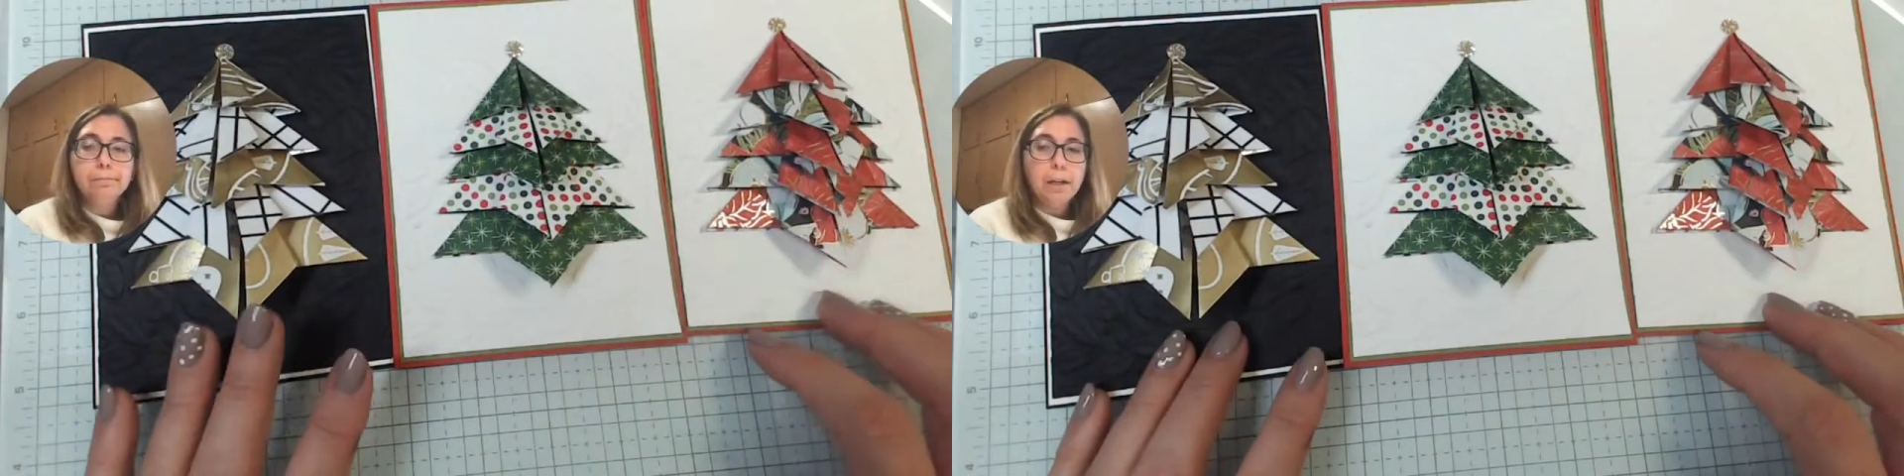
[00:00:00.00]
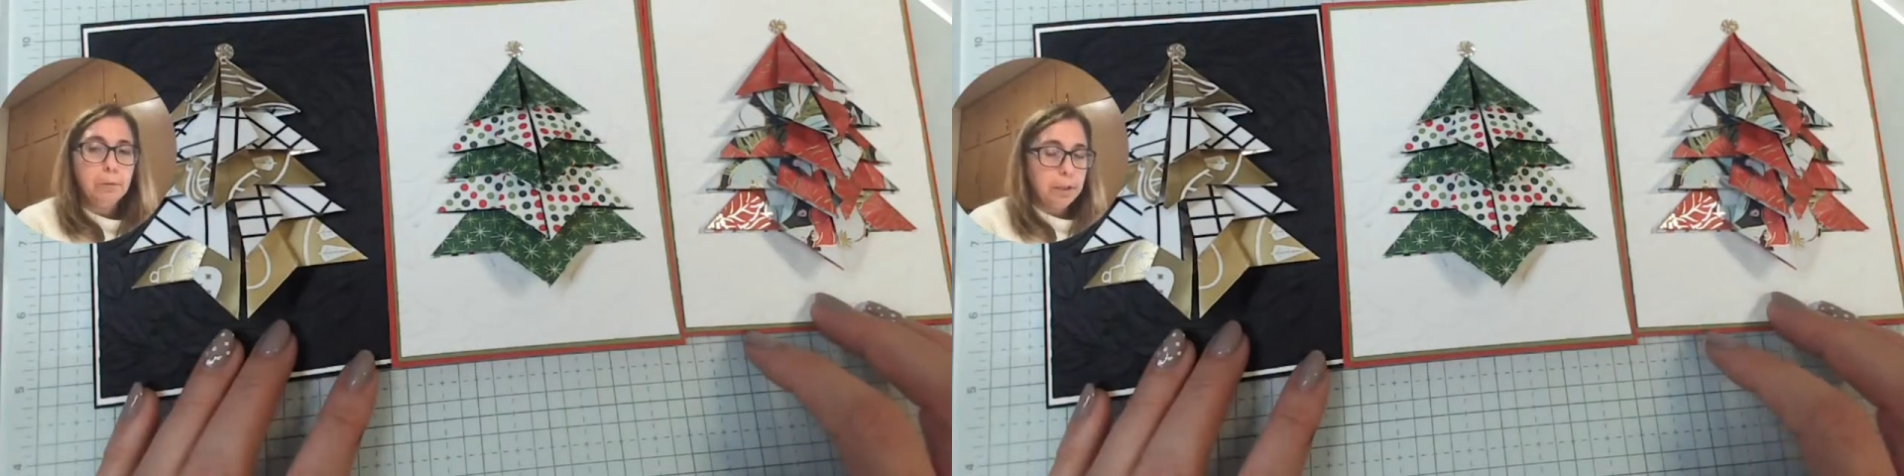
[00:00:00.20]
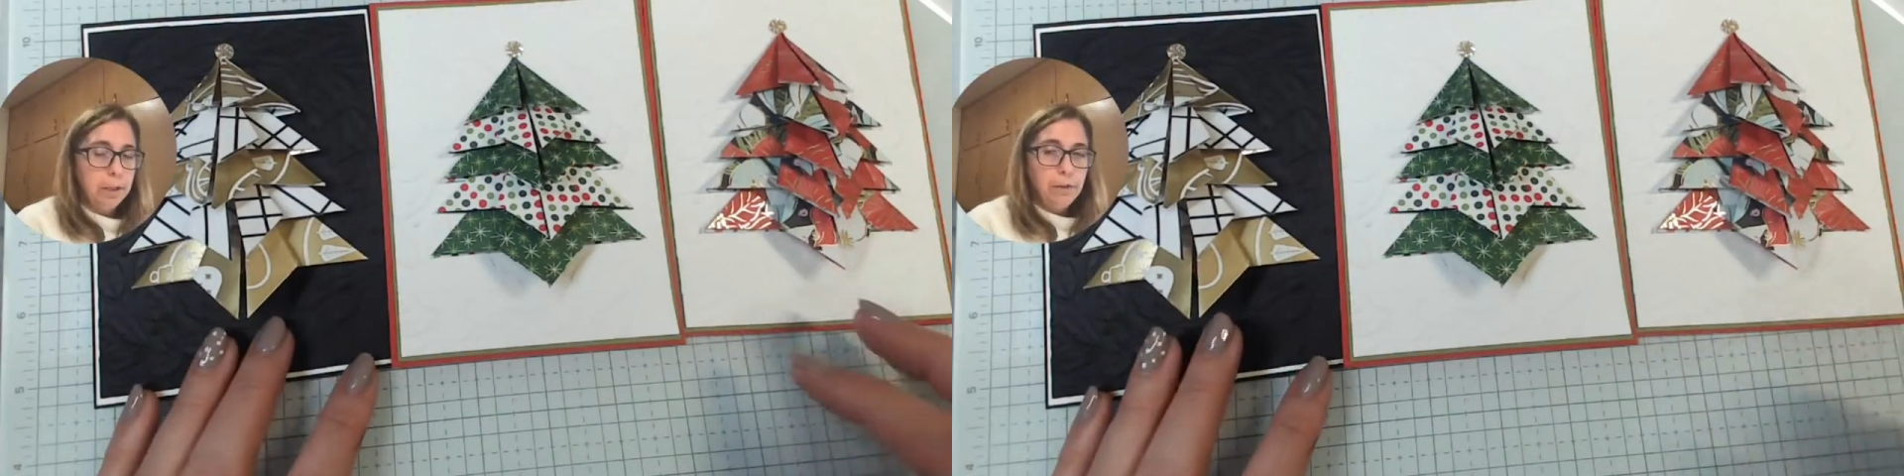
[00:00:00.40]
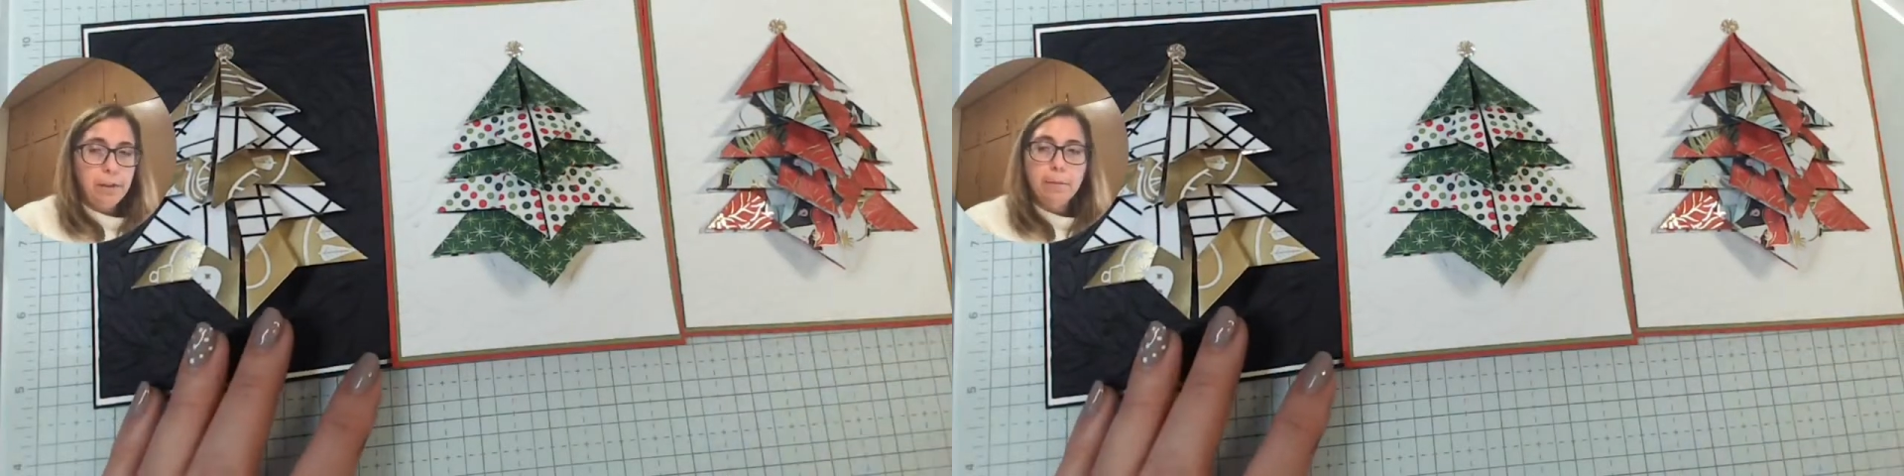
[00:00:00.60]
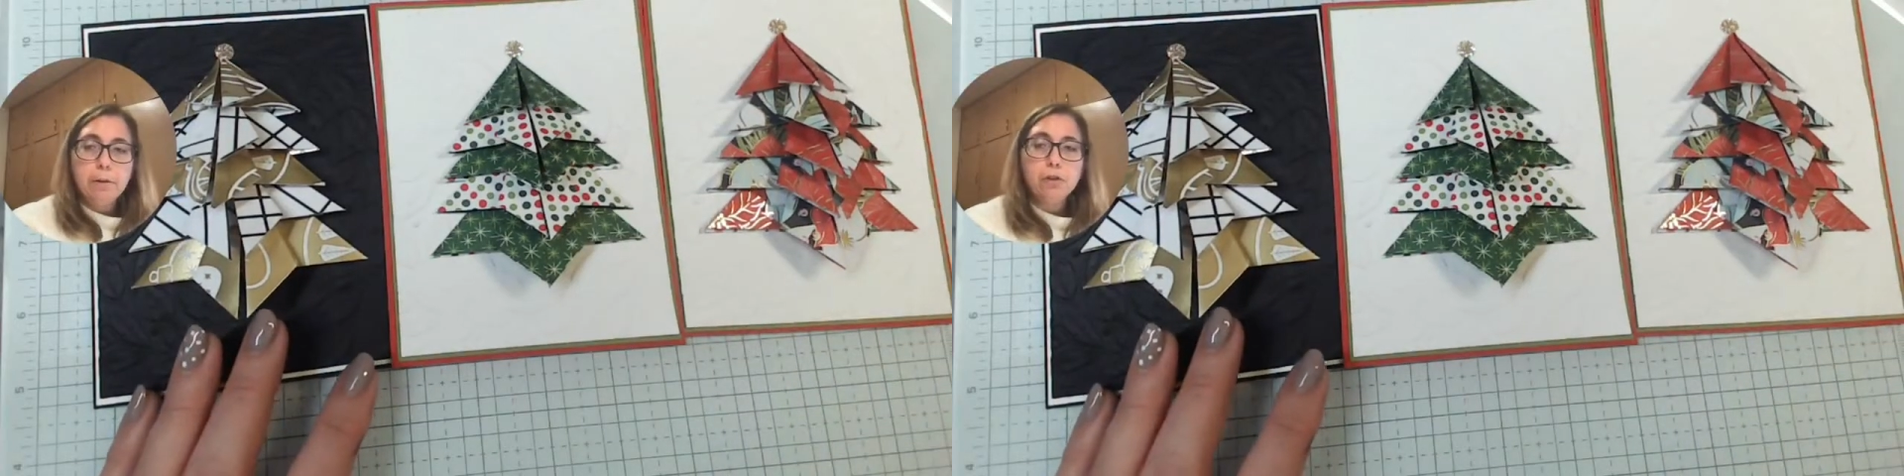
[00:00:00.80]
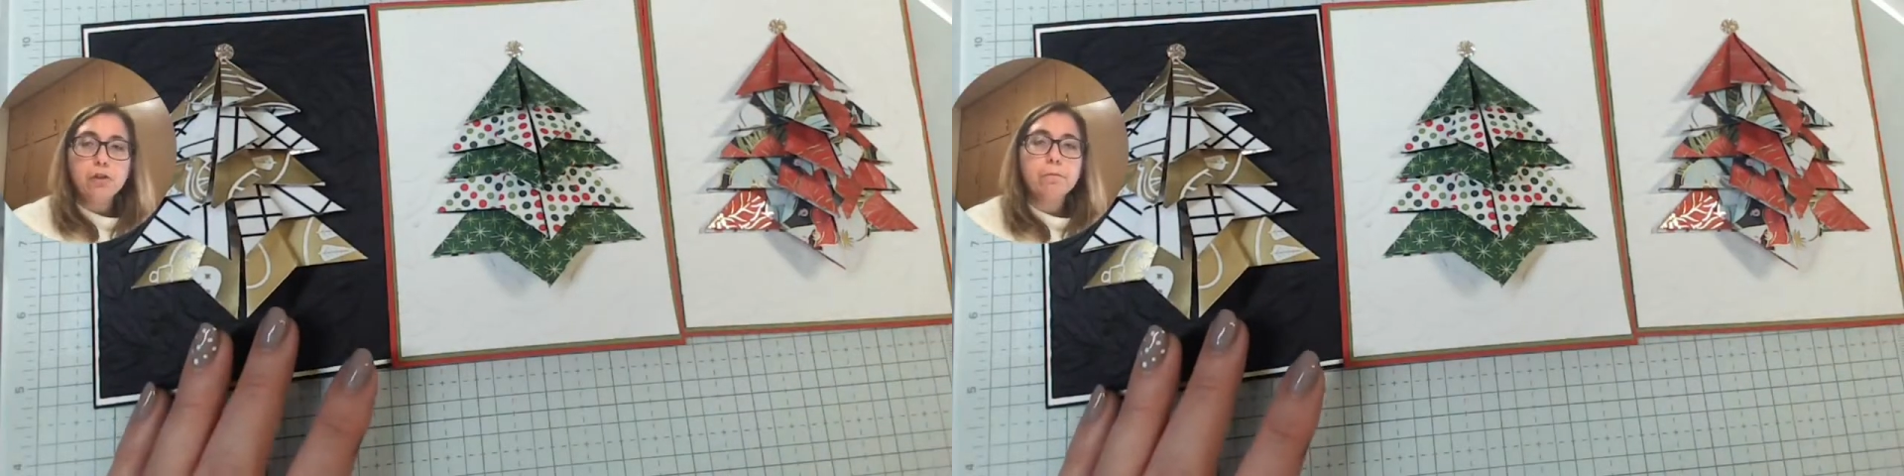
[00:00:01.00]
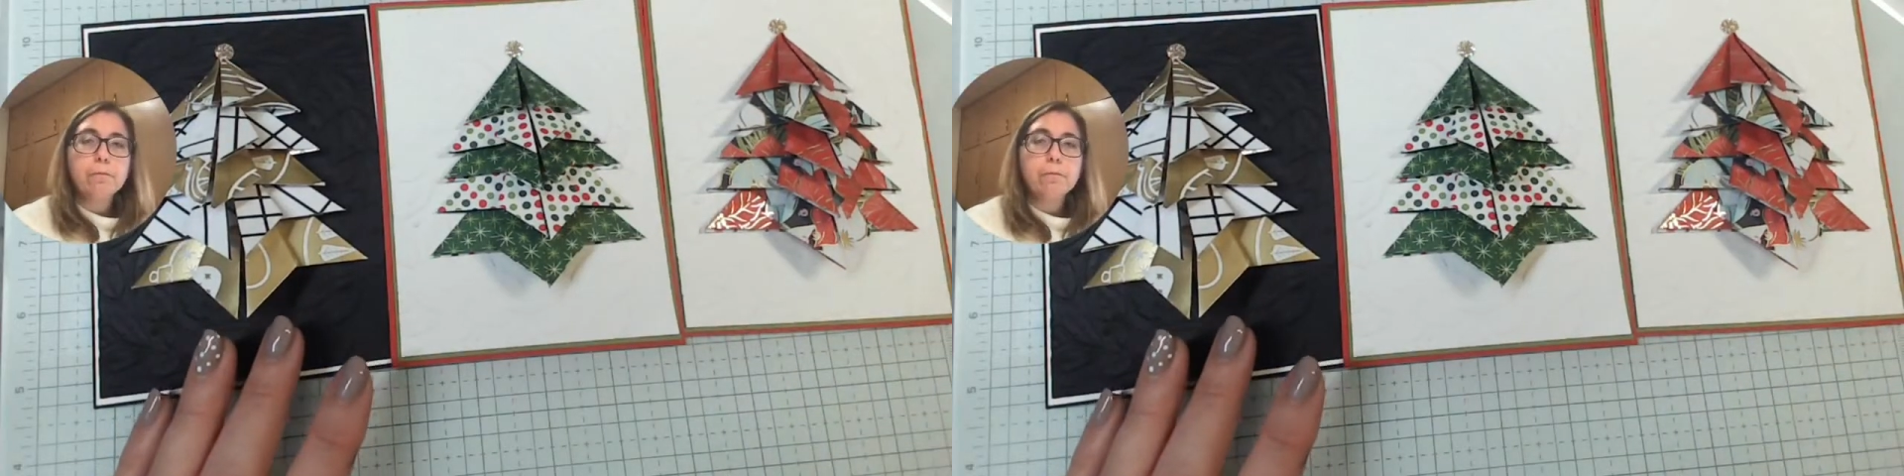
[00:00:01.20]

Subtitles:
I will give you that much.